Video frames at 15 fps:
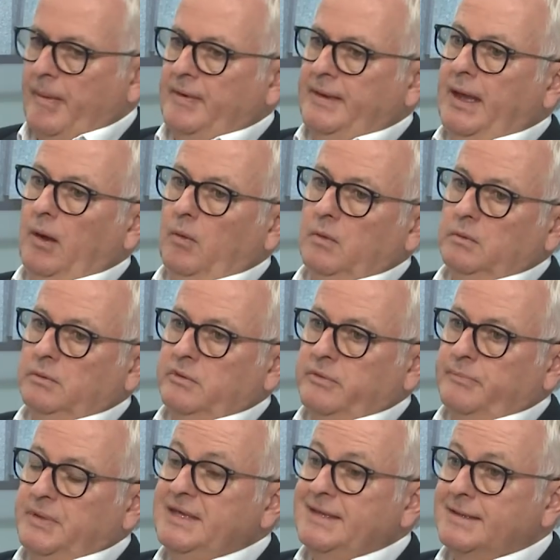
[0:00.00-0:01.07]
Now, to
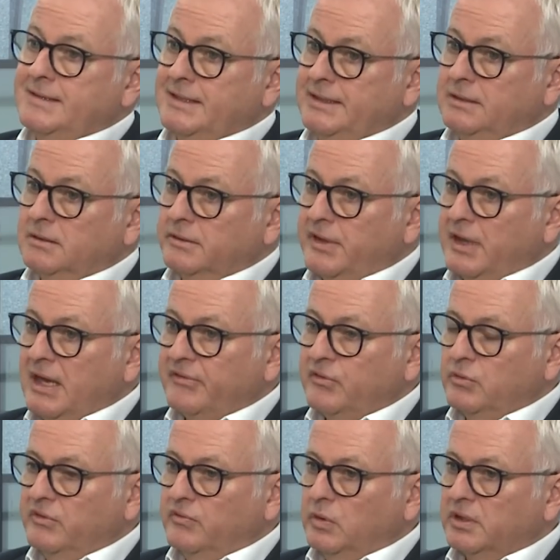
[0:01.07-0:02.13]
be entitled, they have
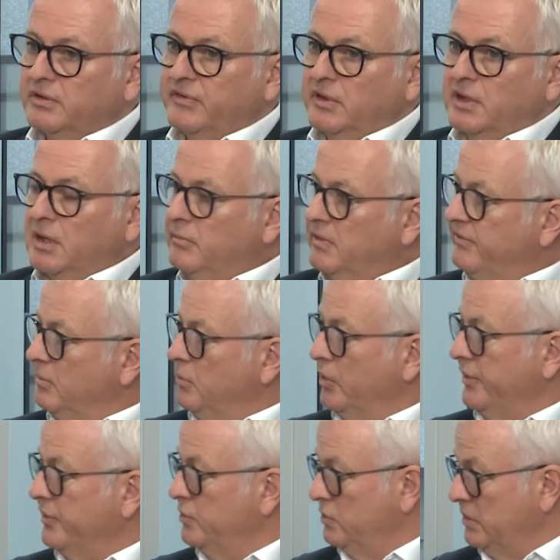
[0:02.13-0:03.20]
to have worked for the company for more
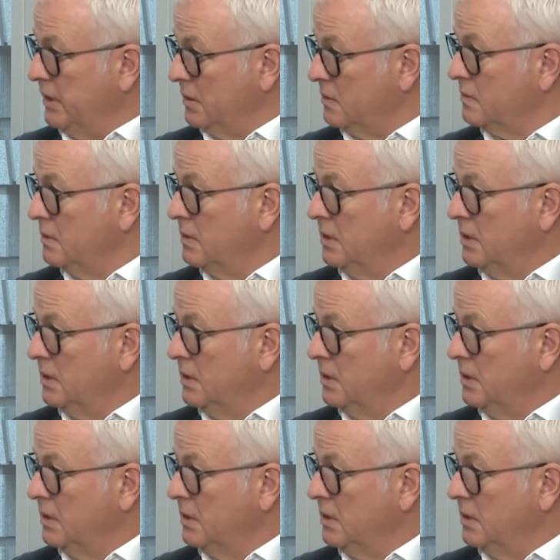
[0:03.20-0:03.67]
than 2 years.